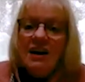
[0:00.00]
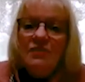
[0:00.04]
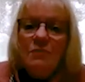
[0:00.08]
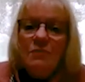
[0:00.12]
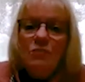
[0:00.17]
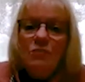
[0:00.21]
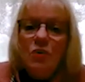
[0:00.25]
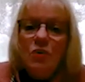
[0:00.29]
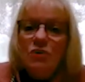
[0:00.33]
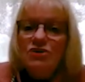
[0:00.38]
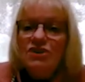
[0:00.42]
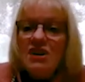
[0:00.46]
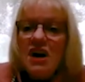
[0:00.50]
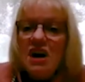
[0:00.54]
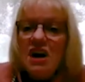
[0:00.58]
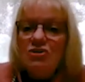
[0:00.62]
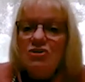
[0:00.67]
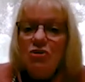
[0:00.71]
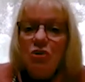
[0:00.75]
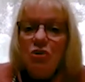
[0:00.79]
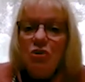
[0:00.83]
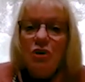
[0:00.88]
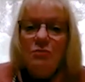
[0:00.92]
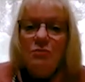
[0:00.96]
of them will
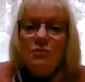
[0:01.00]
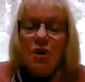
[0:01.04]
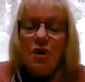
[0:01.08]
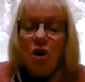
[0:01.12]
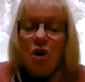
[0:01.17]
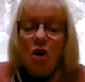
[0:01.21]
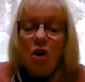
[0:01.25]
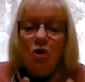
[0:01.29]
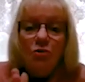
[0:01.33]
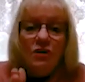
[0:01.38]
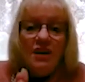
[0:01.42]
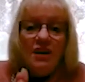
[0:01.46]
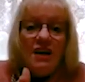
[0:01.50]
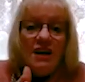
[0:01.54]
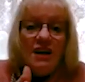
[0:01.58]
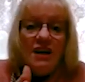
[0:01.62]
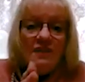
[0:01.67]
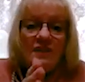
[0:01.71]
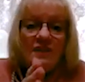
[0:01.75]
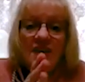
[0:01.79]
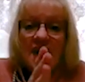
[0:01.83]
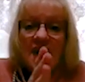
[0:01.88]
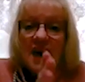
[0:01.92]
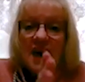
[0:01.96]
schedule them only
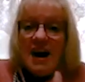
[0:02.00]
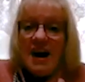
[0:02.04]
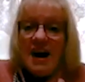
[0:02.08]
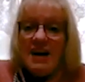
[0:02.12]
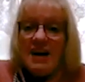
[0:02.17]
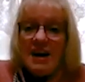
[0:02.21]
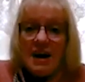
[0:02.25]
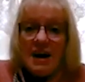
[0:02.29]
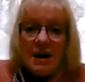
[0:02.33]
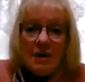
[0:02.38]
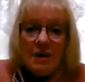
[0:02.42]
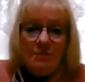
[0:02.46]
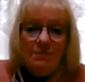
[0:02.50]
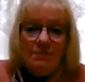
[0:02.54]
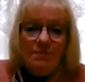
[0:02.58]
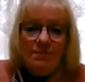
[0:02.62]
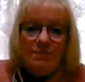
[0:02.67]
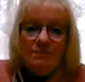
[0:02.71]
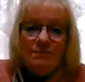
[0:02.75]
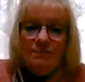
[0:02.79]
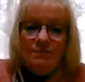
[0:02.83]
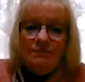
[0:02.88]
in the AM,